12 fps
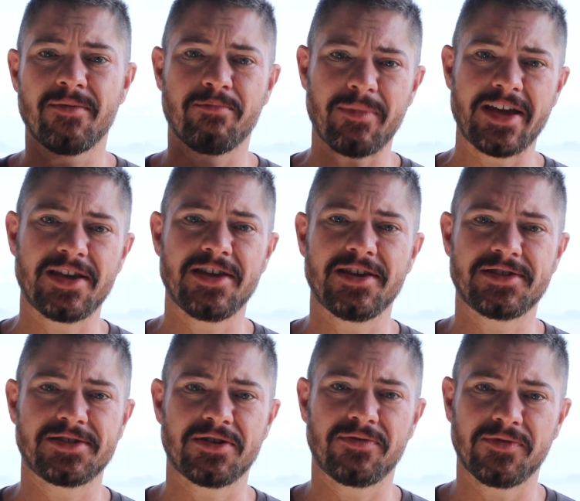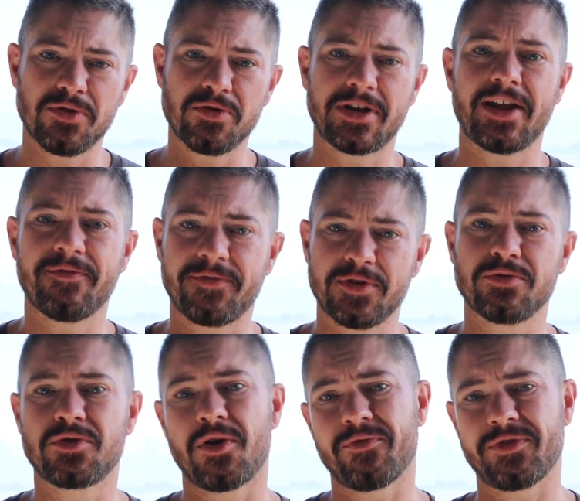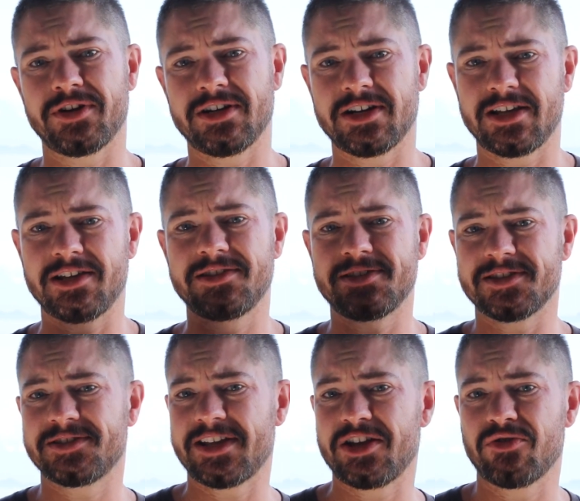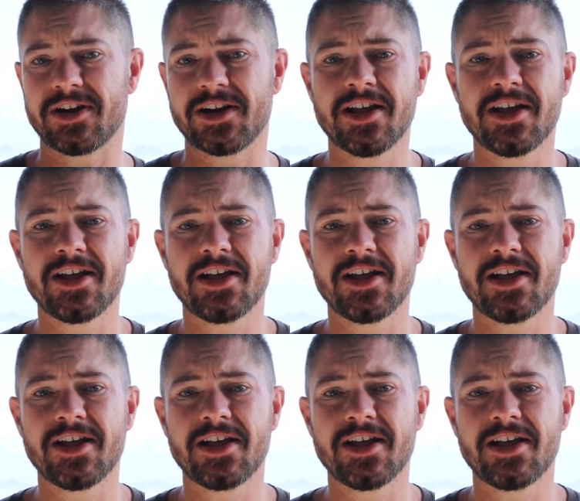Making yourself look and feel confident is the secret.